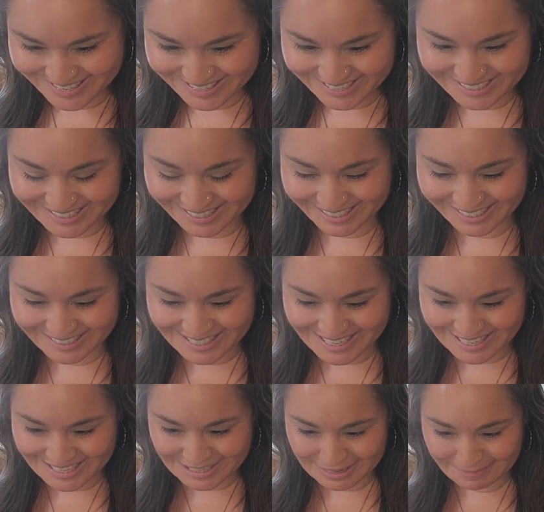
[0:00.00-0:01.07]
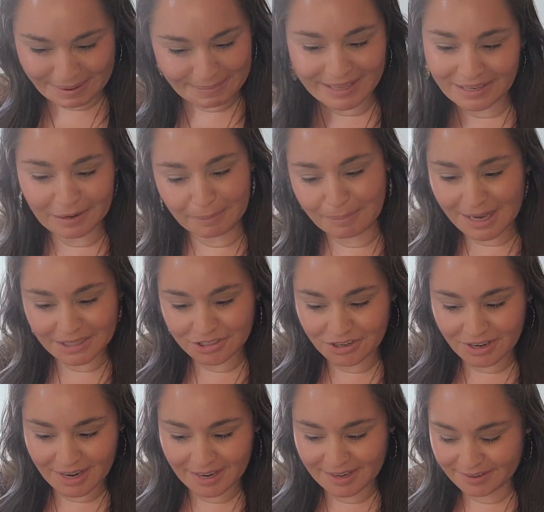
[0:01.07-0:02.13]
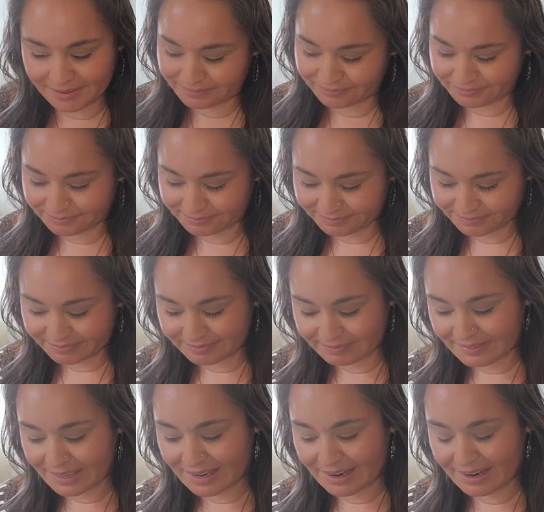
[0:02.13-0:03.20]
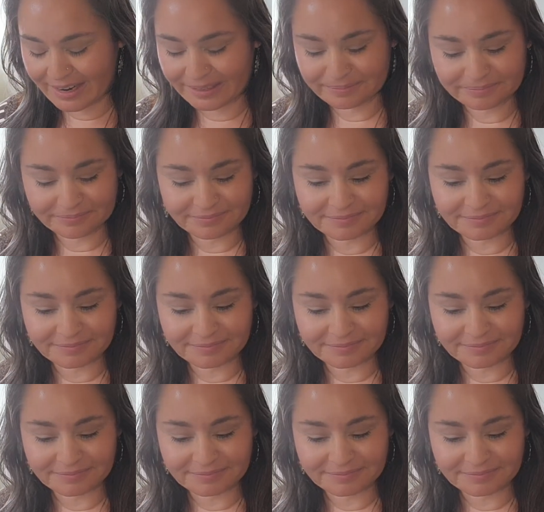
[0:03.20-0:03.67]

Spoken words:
Just a little teaser, maybe a little mantra. All right.